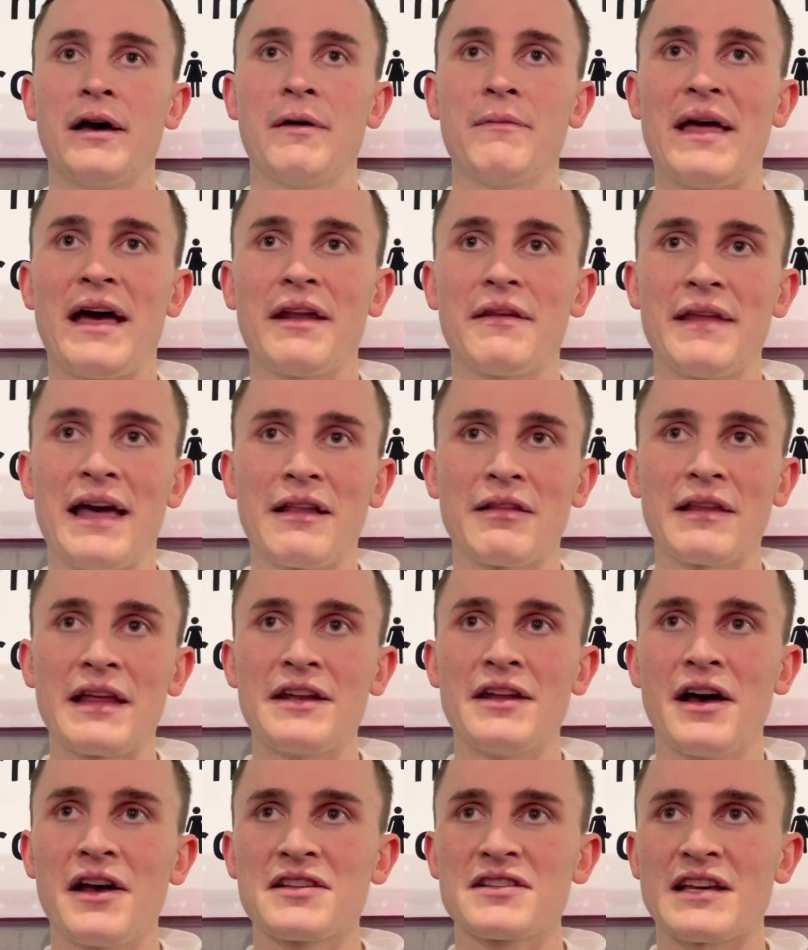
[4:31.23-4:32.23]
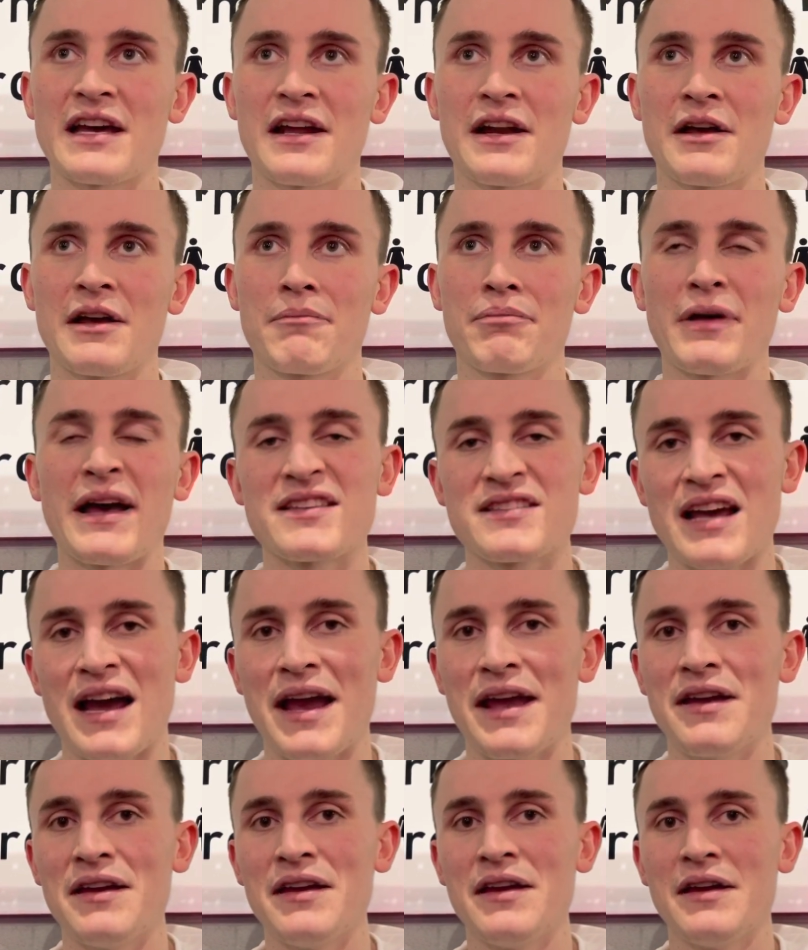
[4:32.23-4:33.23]
That led to us kind of playing
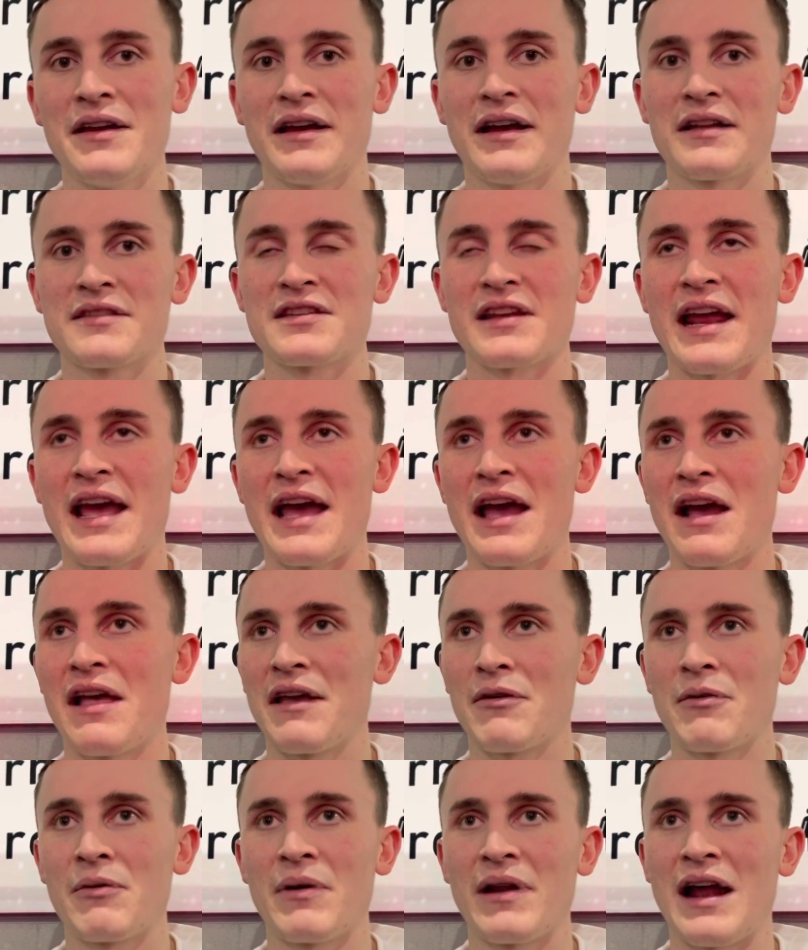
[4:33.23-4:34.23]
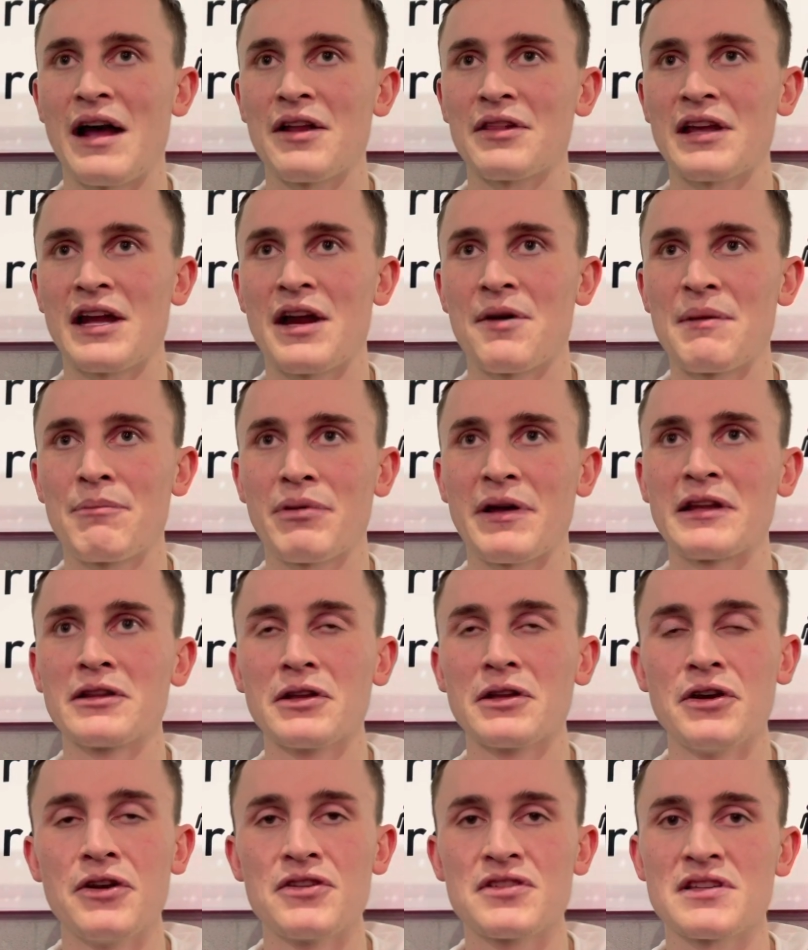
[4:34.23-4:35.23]
tight. Today, I think we went out there and we played
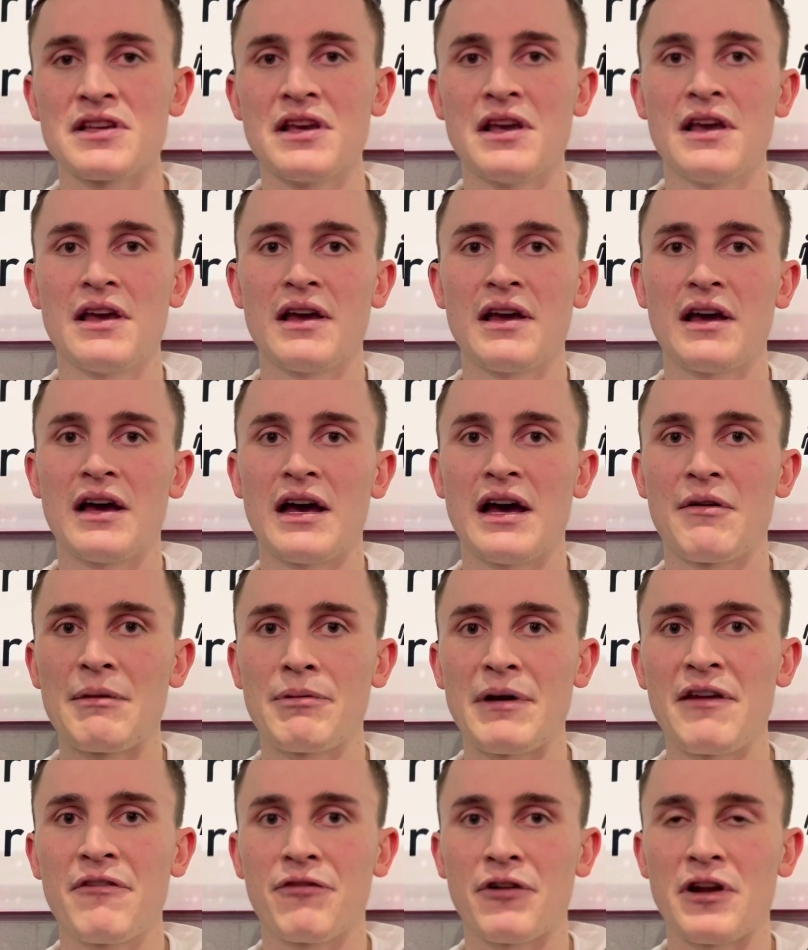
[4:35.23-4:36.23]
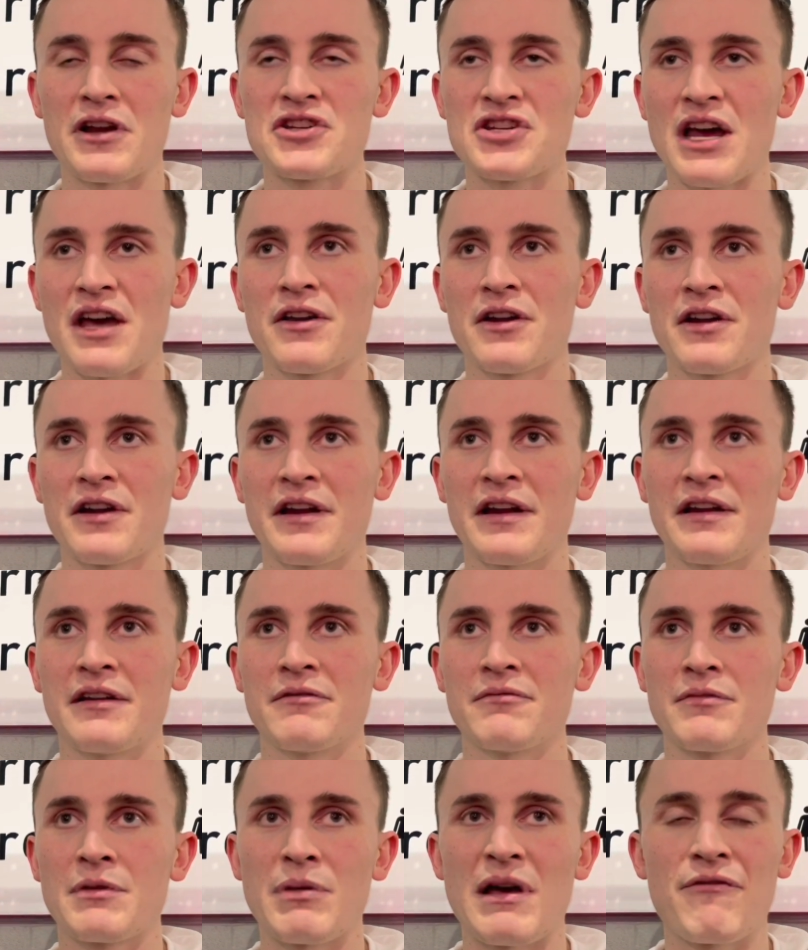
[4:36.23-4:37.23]
loose. We played for each other
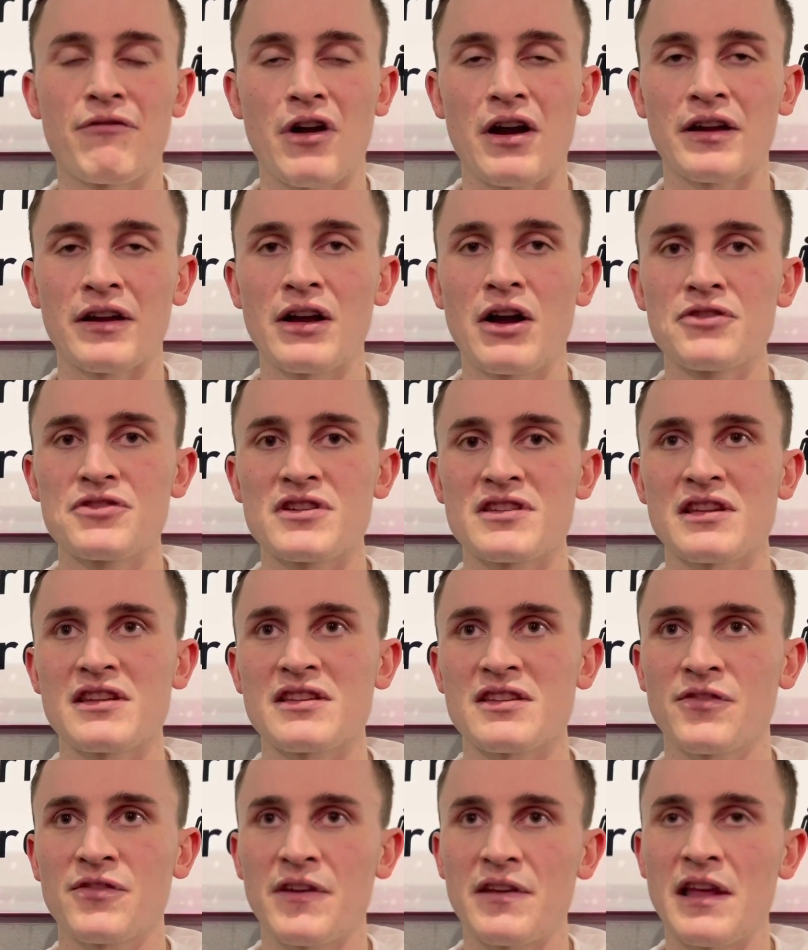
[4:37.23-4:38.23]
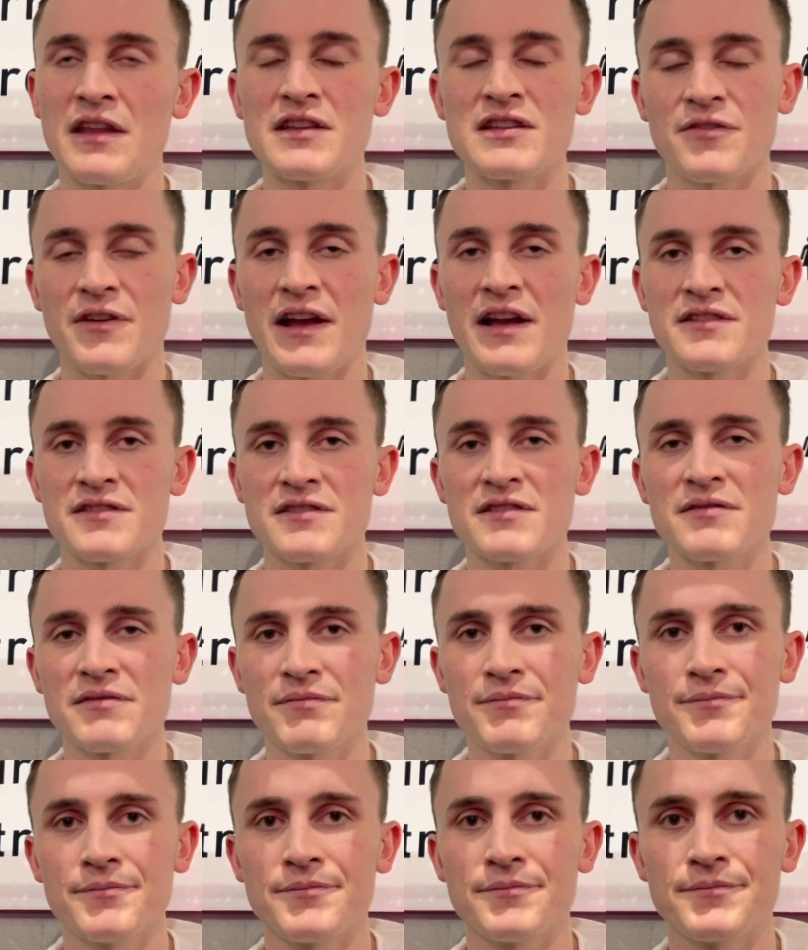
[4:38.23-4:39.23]
and we played for our coaches and these fans. All
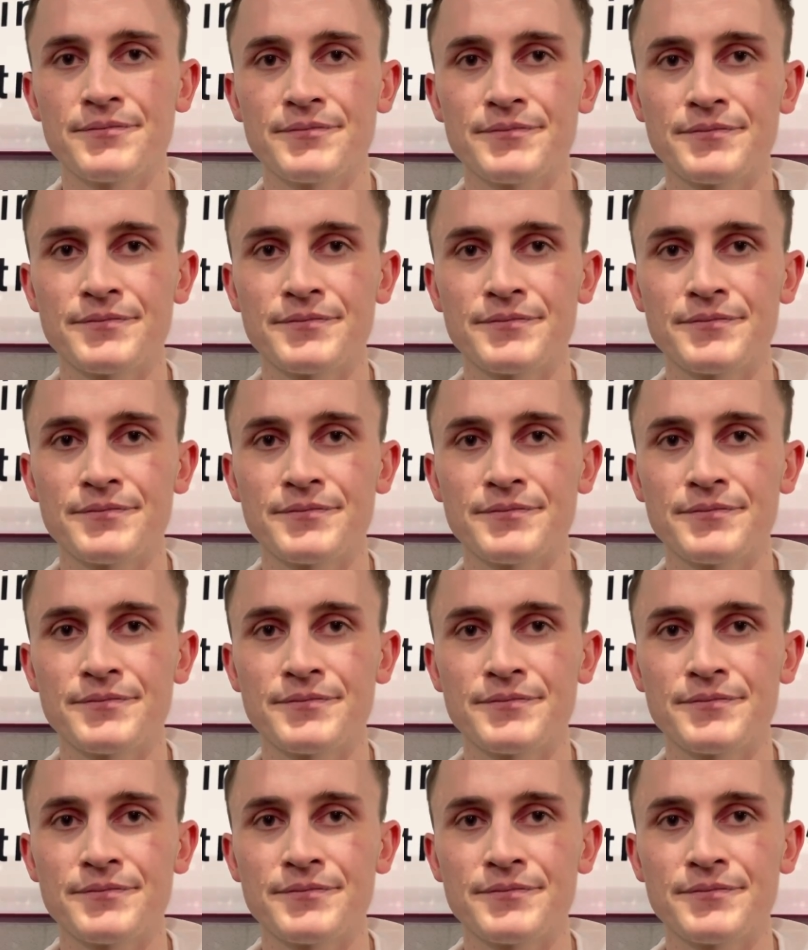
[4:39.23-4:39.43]
right,